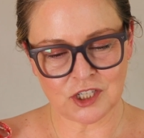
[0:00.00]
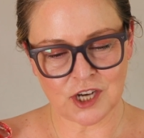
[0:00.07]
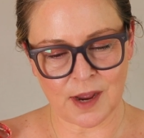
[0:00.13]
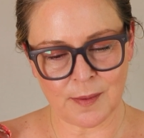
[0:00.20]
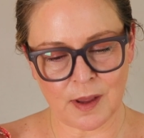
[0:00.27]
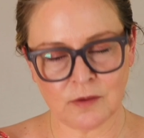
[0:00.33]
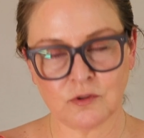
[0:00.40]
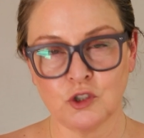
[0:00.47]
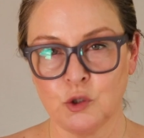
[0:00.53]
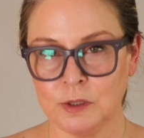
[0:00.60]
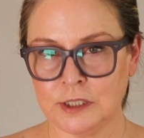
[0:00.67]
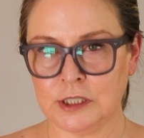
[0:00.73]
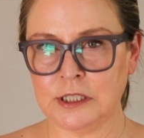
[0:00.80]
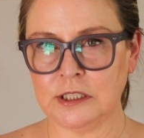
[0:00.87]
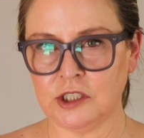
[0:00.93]
ja a
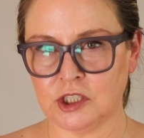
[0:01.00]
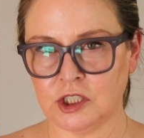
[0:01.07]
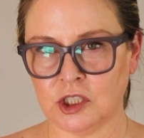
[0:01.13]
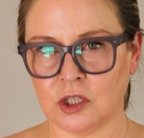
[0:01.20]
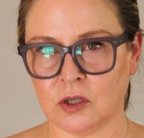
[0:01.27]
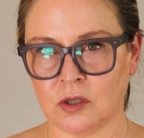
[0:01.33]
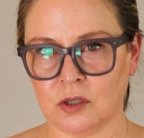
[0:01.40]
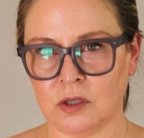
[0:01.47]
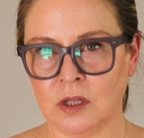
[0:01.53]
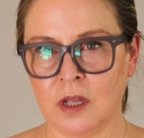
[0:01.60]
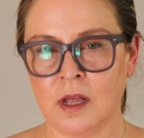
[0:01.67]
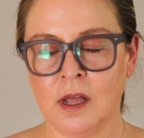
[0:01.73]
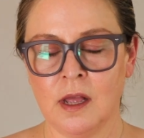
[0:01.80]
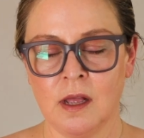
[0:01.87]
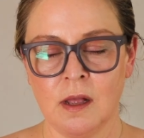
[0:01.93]
traditional
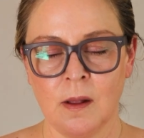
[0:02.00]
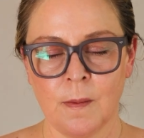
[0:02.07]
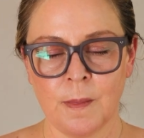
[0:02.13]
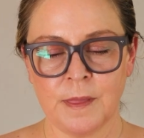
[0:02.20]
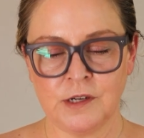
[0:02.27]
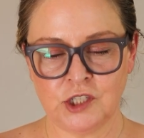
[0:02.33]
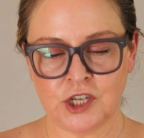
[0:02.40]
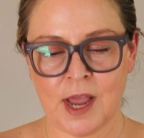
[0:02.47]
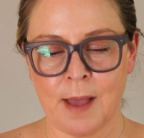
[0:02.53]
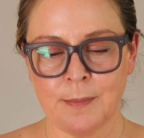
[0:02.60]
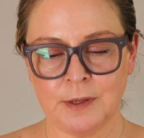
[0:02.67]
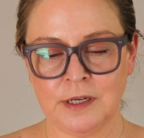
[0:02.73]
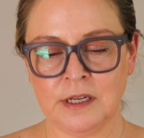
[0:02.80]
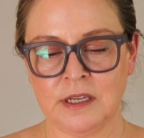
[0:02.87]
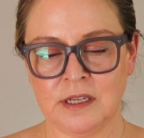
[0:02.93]

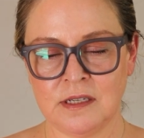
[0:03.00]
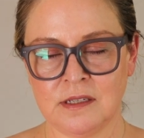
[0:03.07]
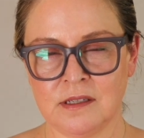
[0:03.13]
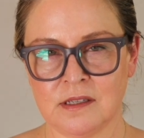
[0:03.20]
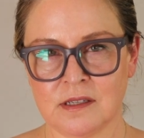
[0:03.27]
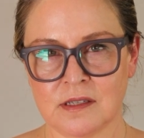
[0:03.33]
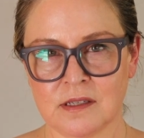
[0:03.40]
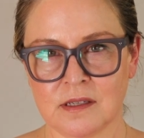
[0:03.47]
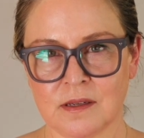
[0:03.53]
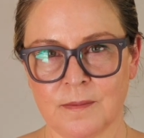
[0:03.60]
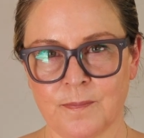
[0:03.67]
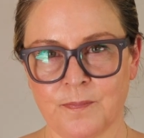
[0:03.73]
Japanese